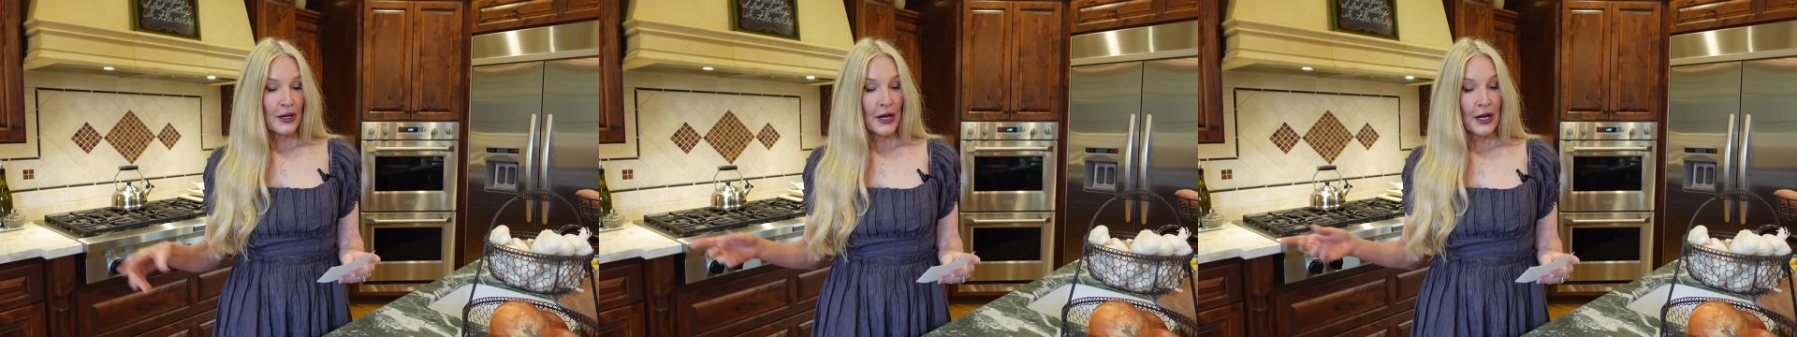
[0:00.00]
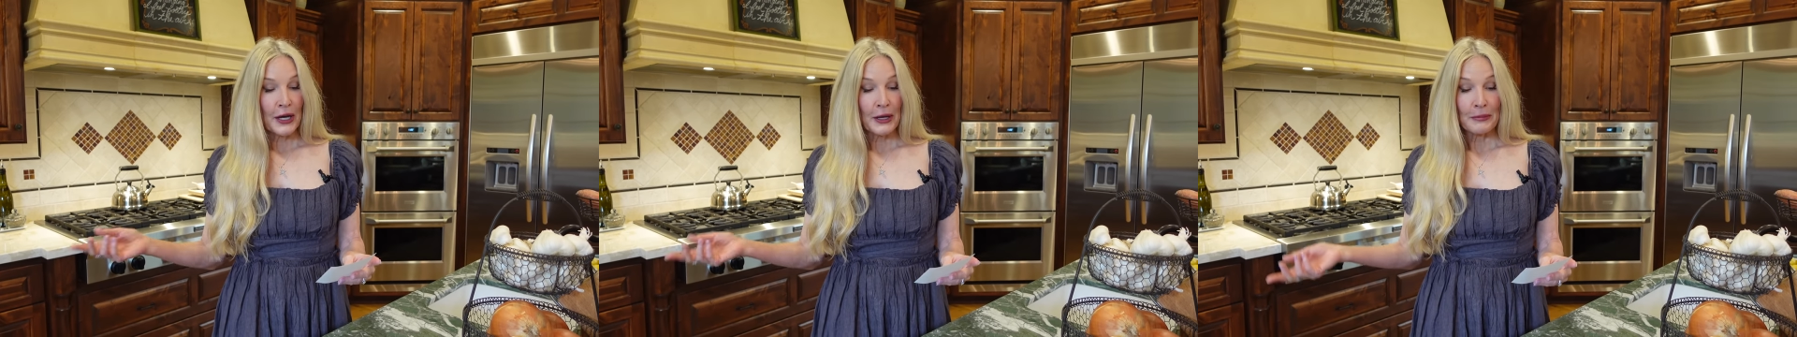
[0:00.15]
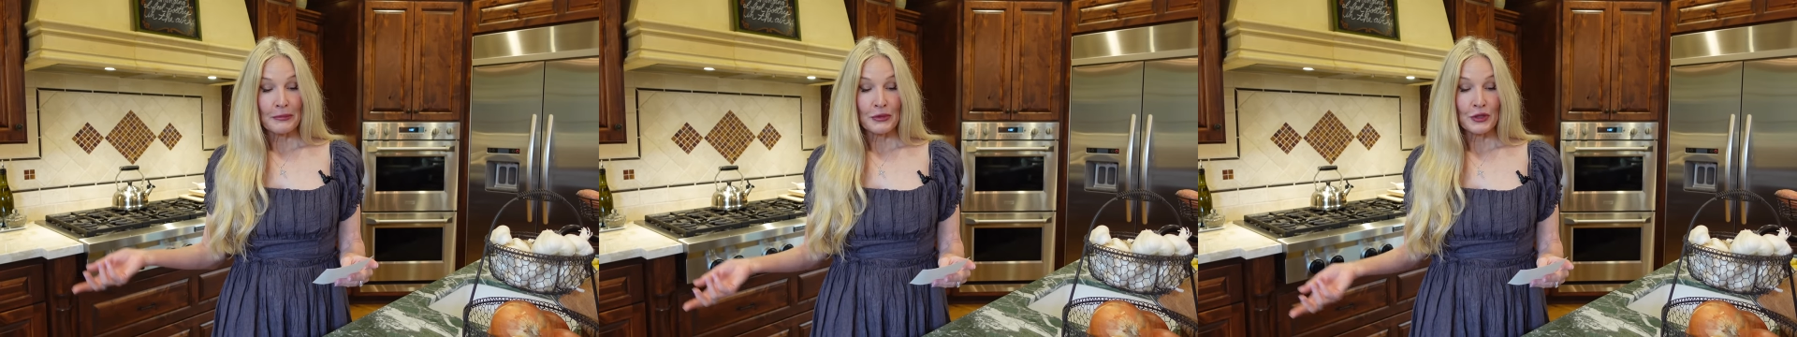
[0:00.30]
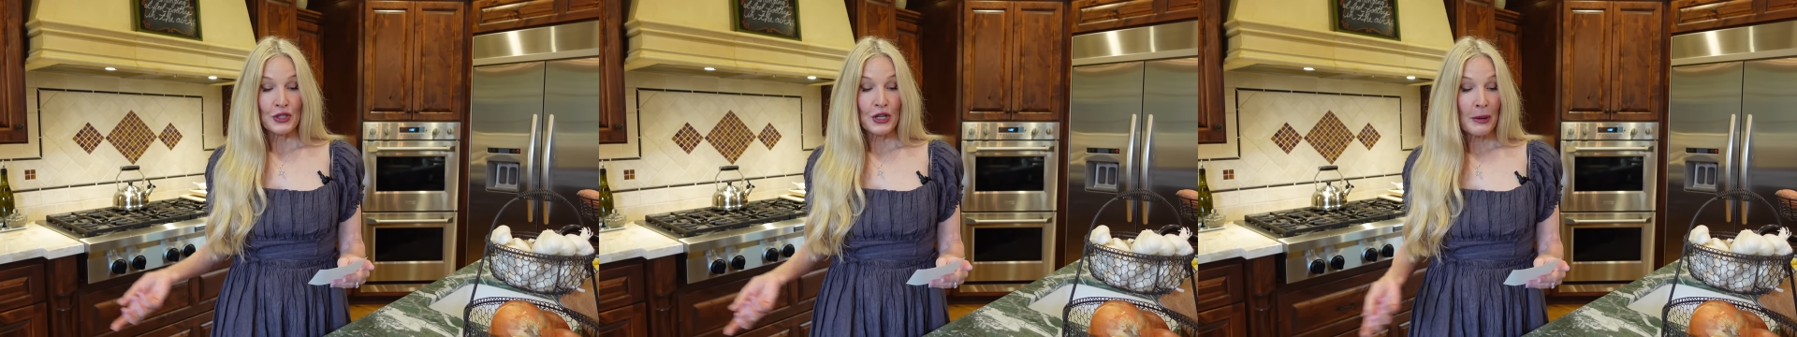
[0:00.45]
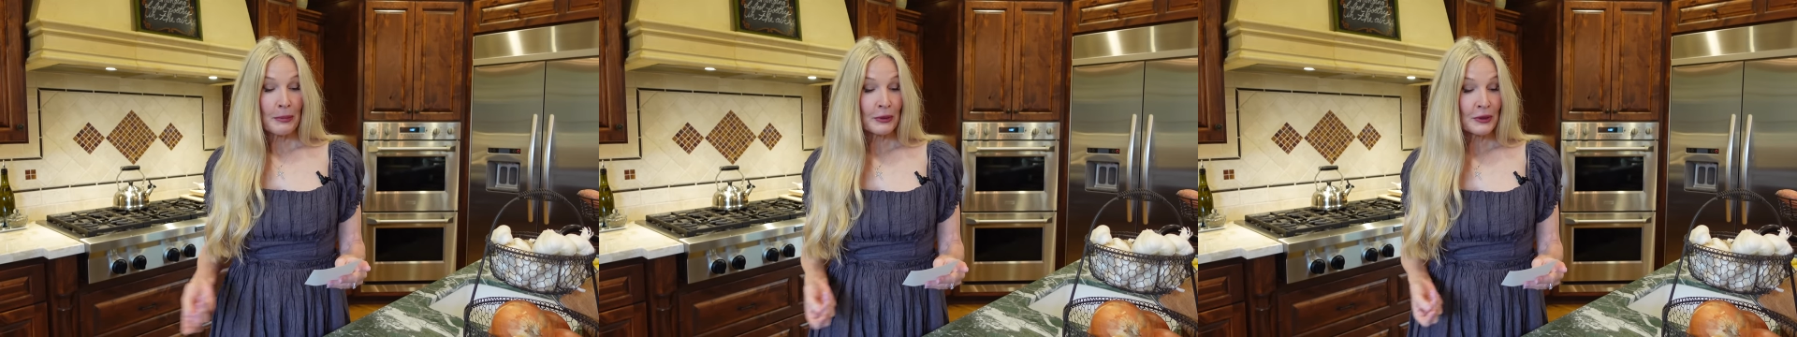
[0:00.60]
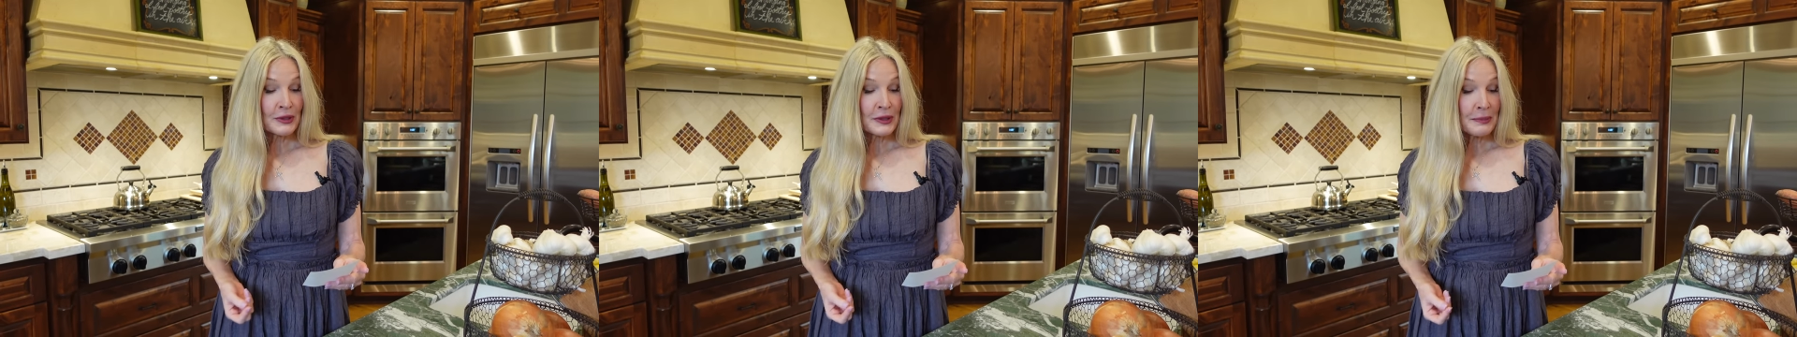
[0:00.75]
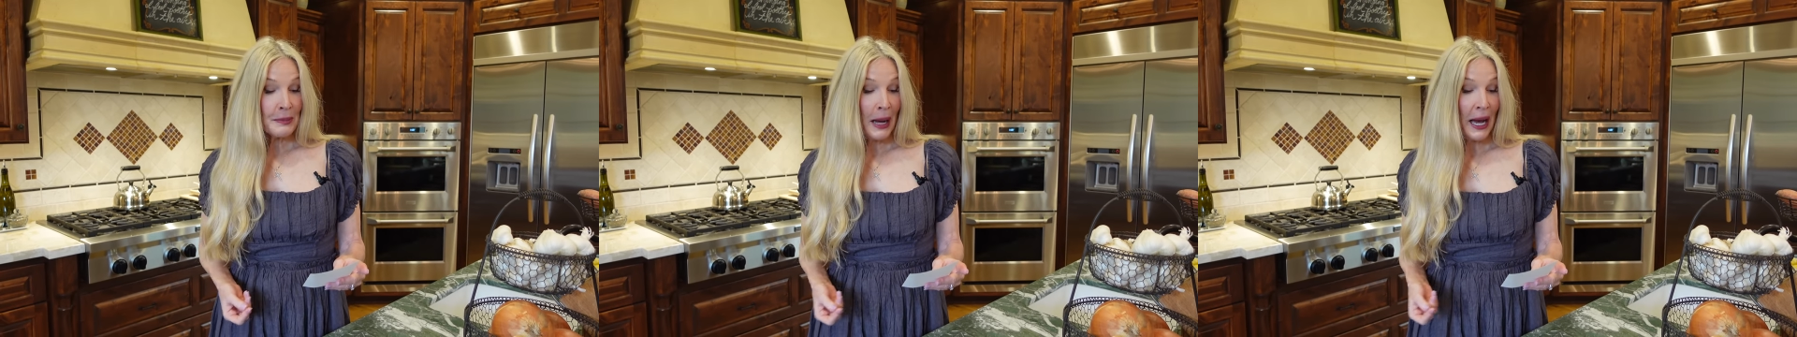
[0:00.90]
Um,
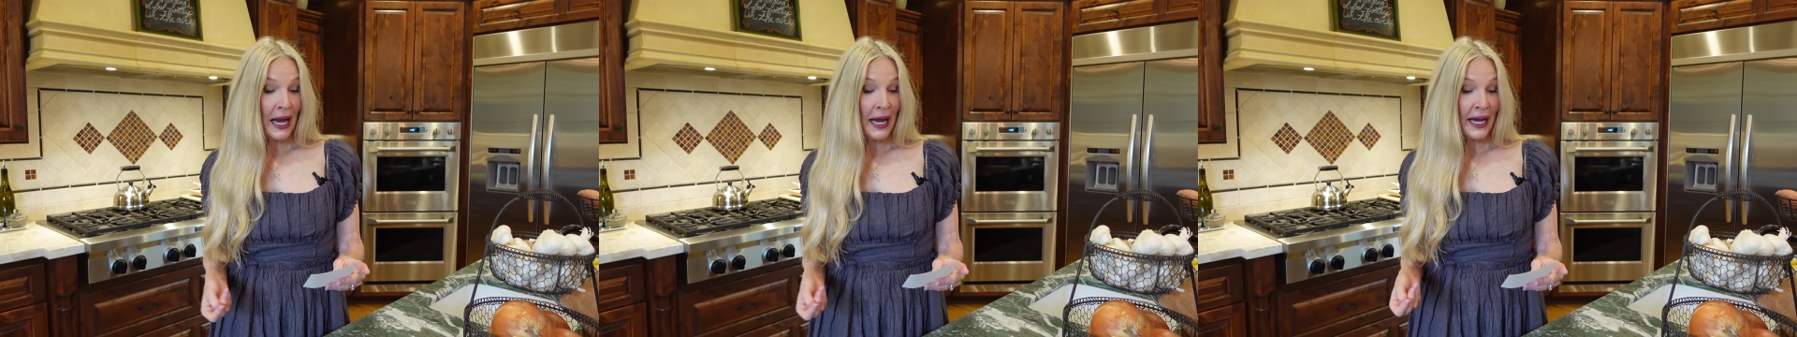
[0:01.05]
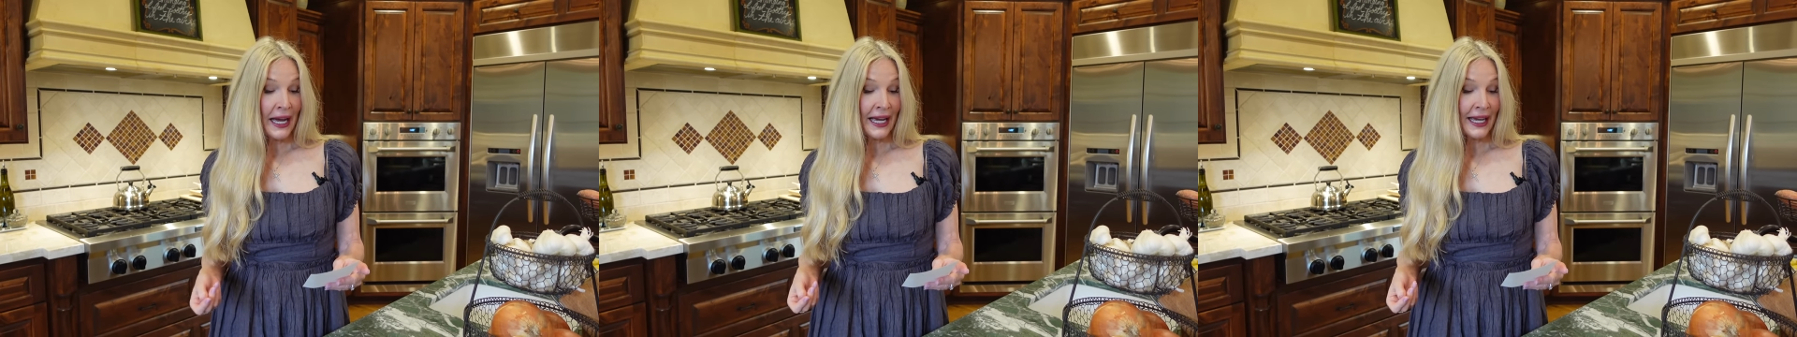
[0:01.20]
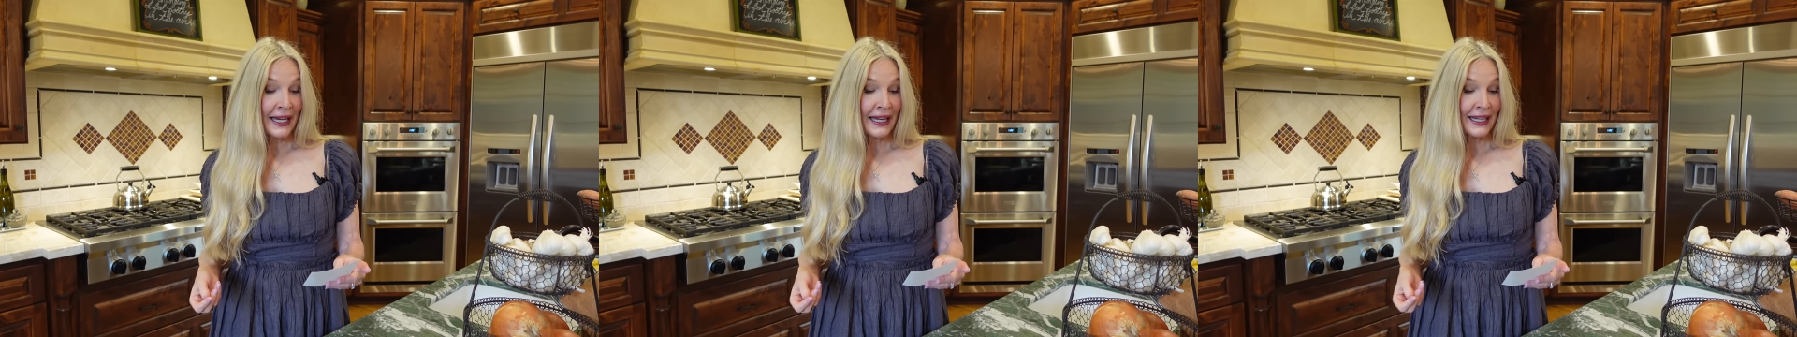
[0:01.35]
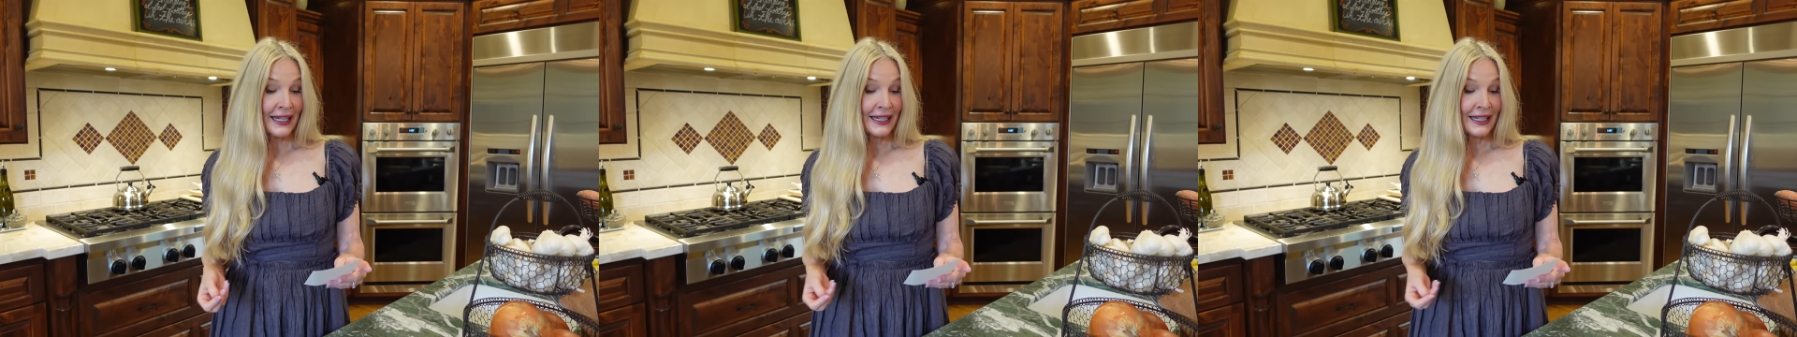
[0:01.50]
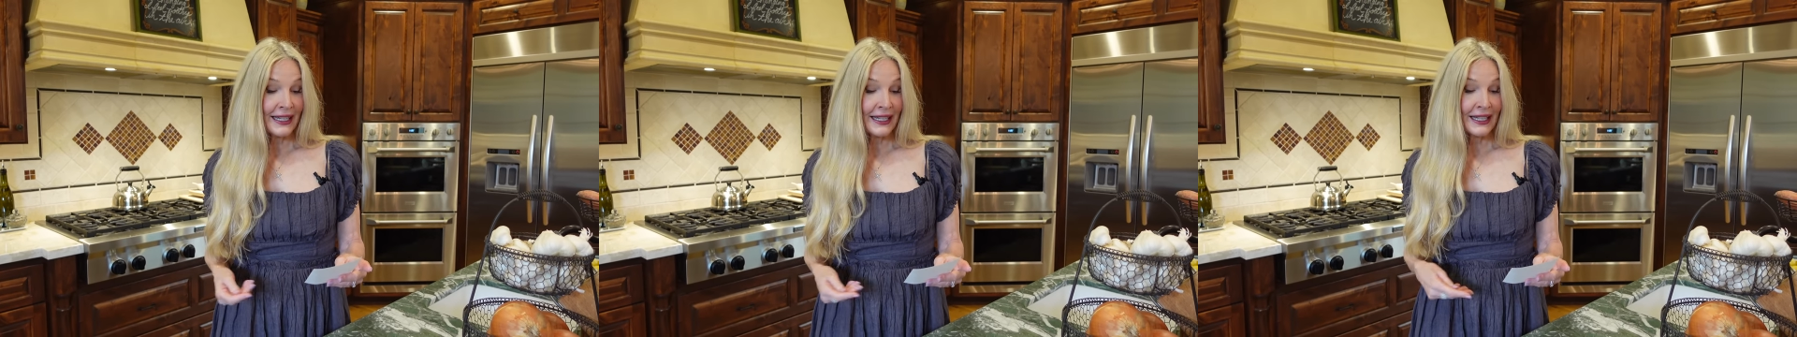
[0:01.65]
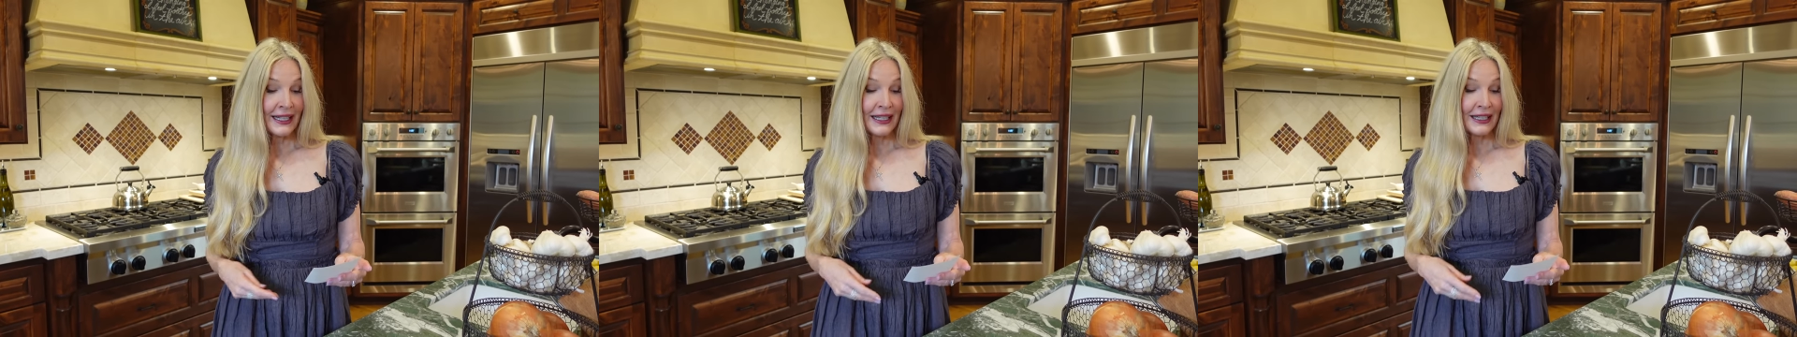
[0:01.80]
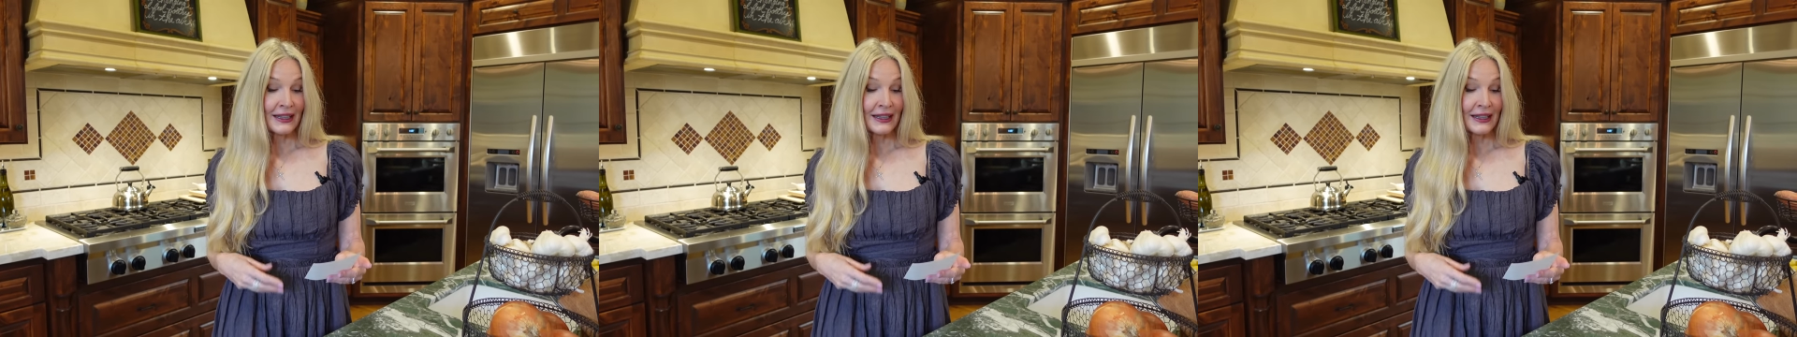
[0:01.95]
shepherd's pie,